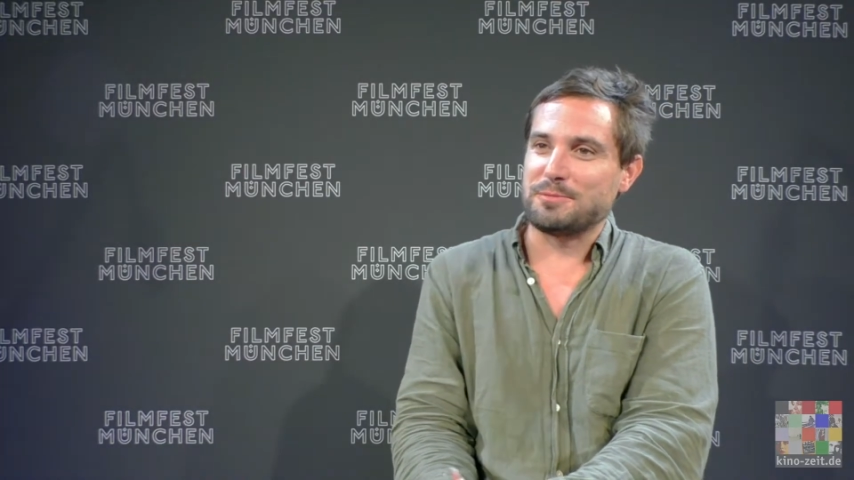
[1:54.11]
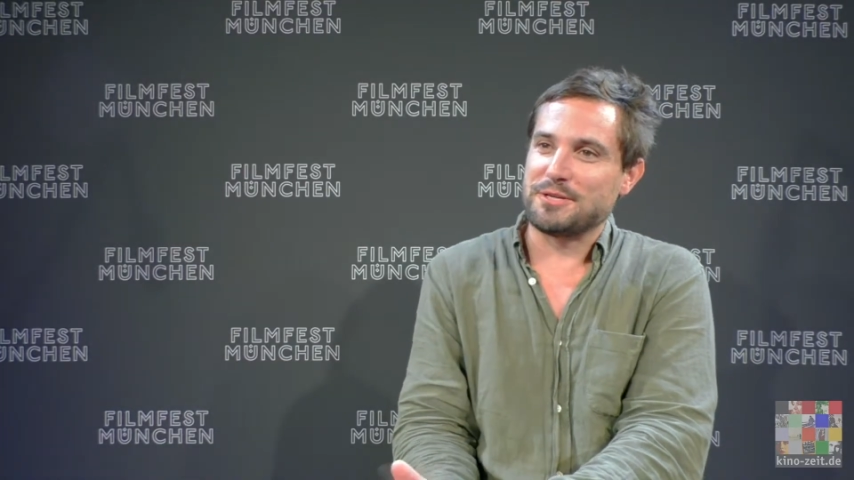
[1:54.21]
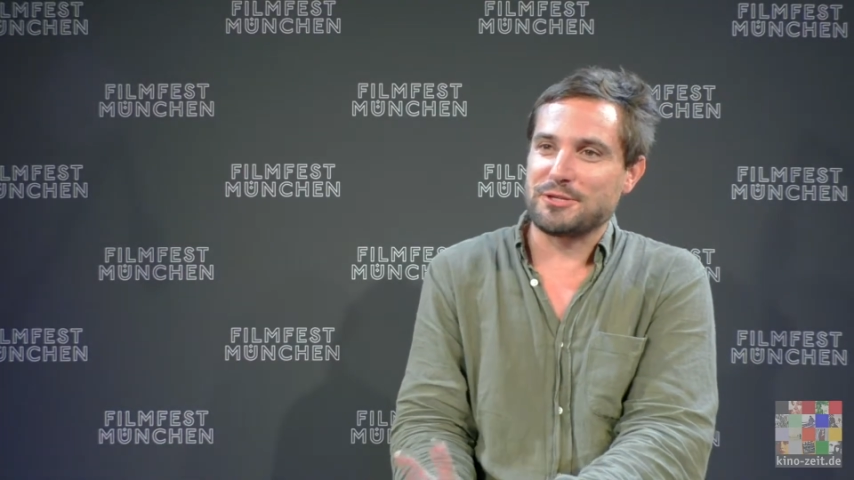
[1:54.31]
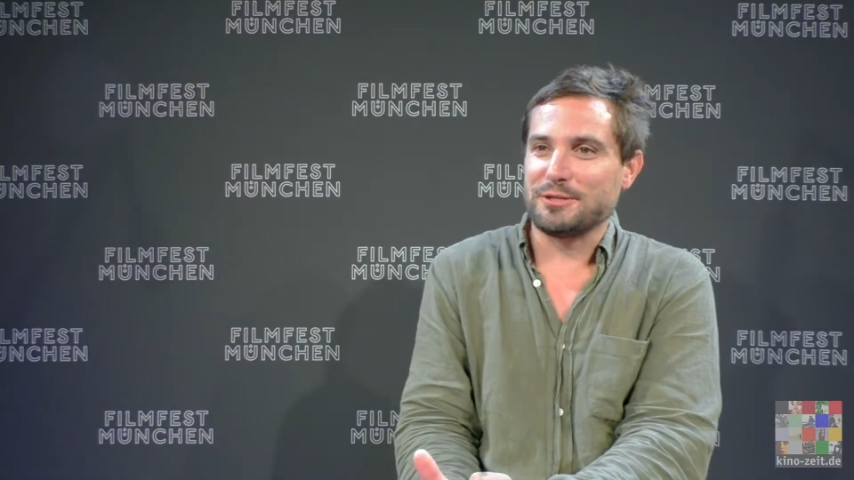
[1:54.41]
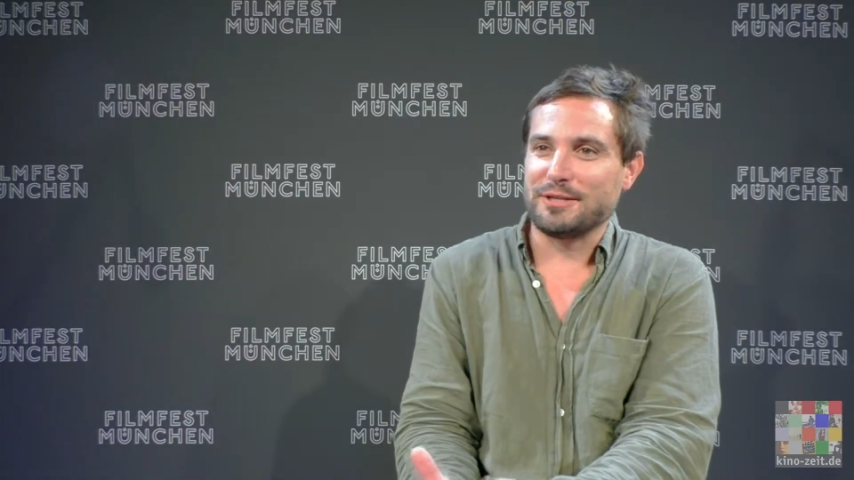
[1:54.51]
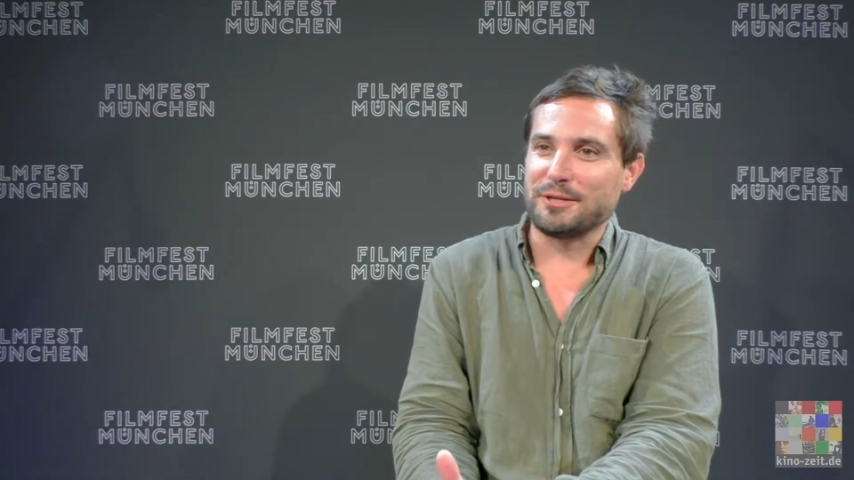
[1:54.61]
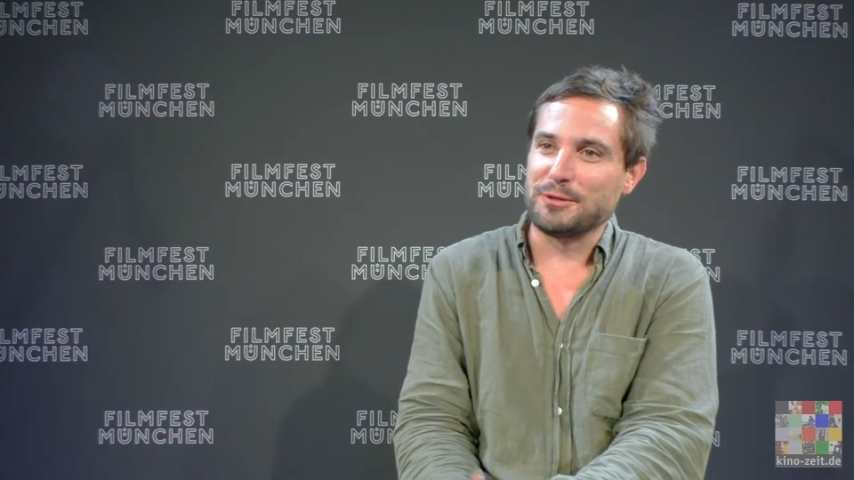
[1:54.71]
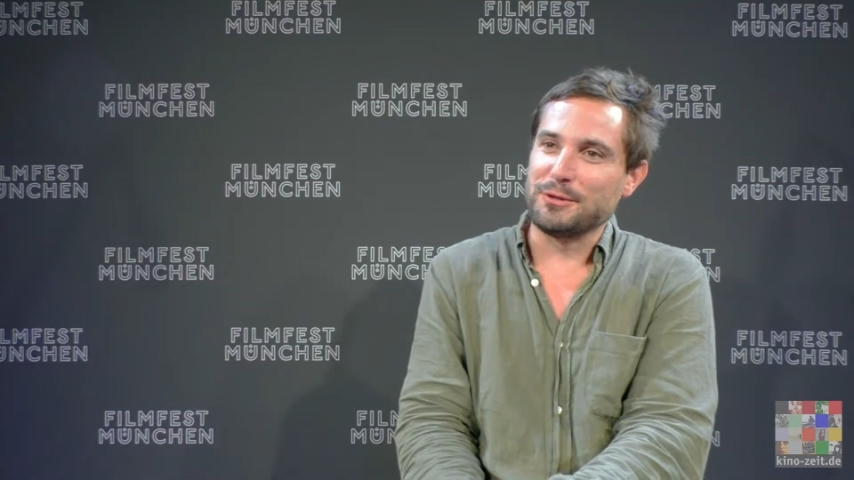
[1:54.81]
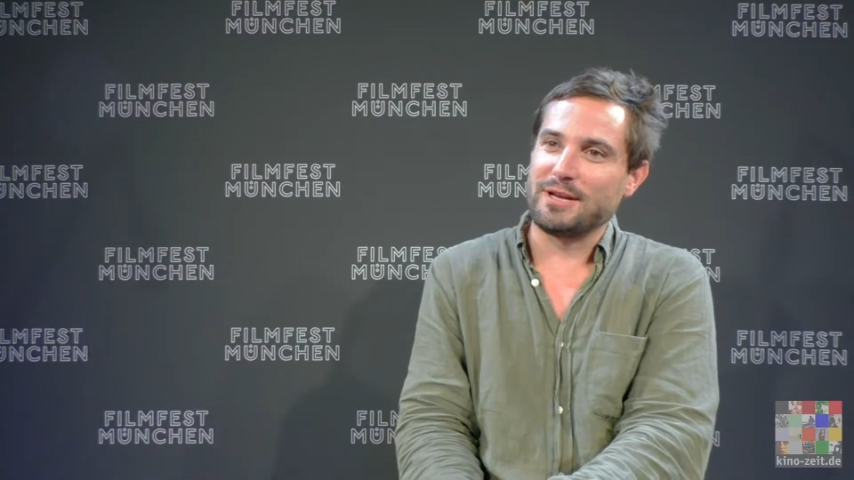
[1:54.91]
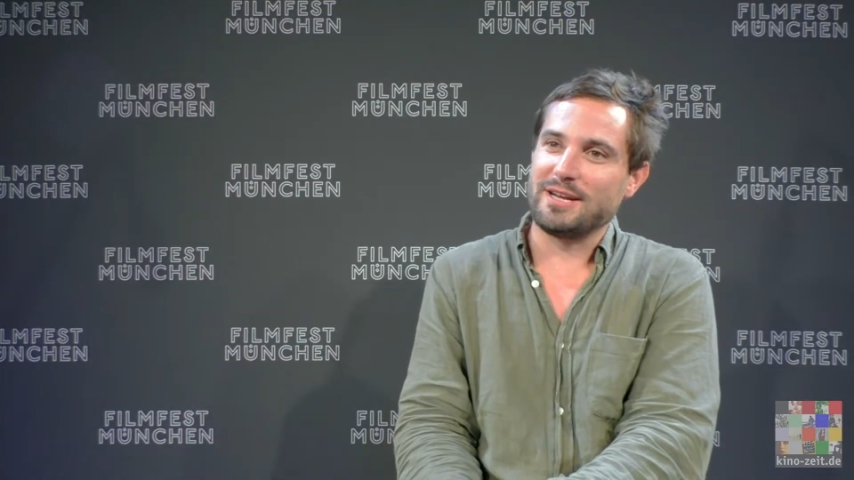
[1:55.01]
special
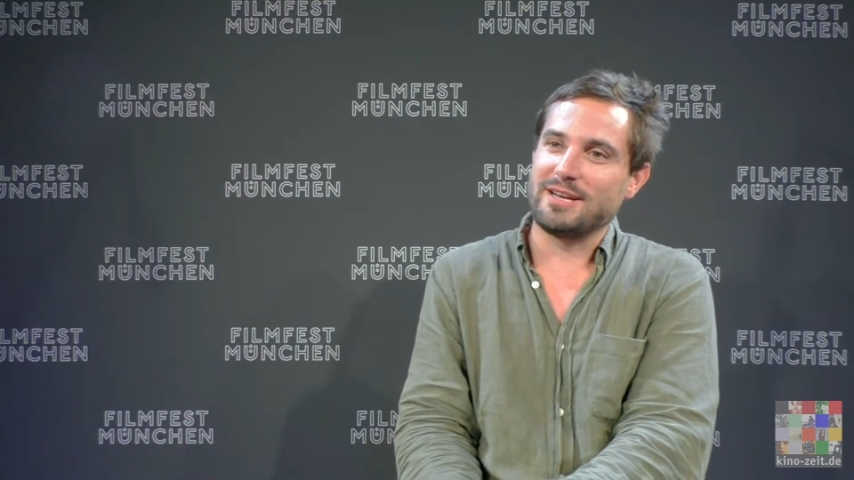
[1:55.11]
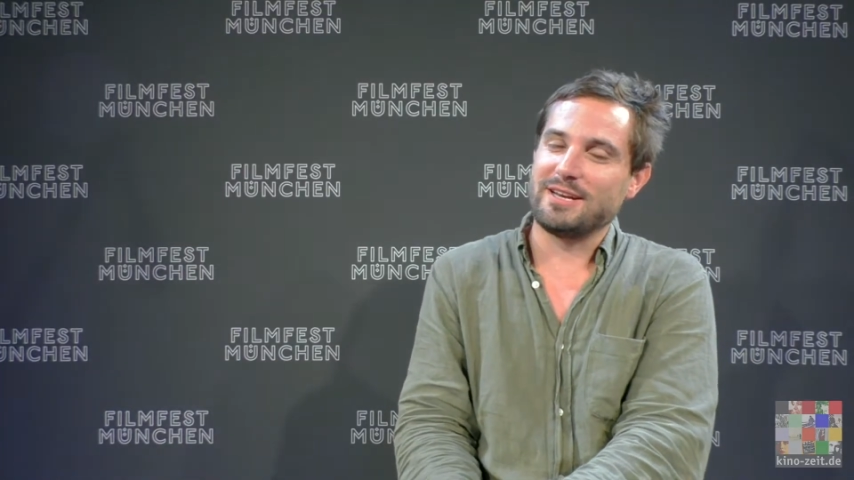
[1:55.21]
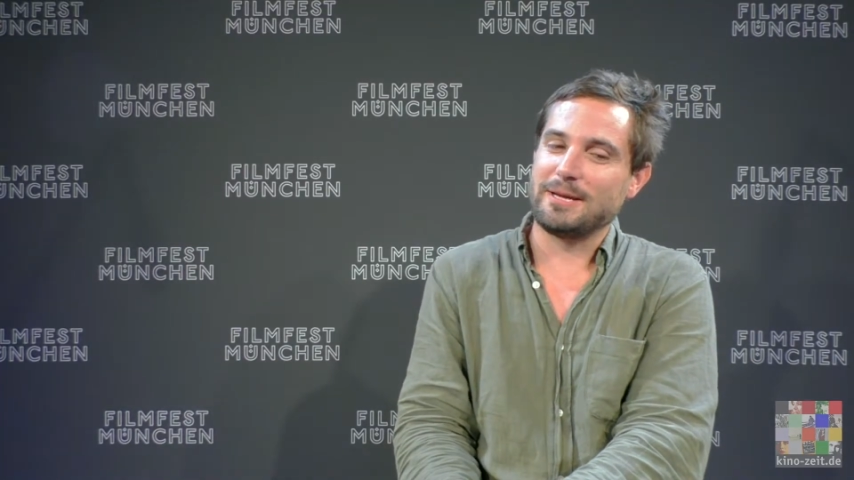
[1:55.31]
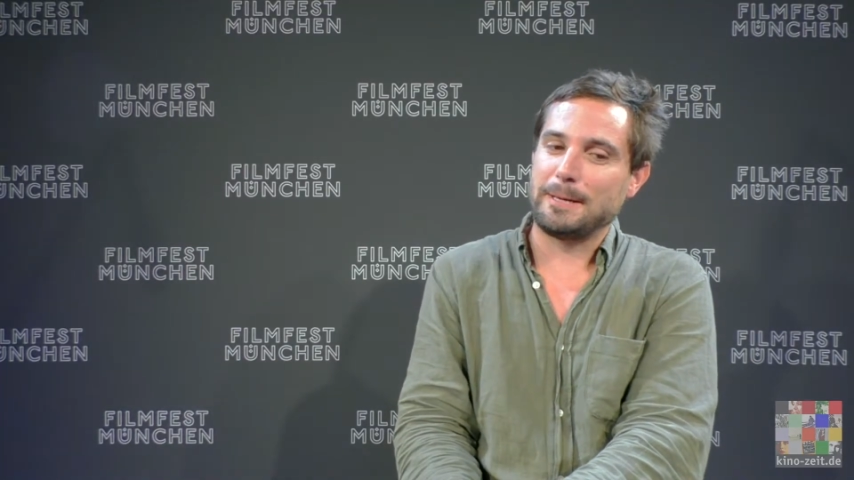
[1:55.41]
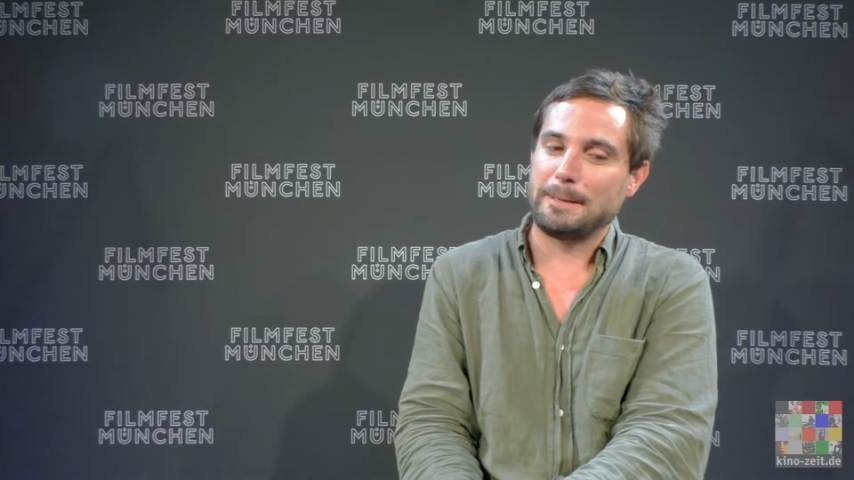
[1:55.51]
and good, and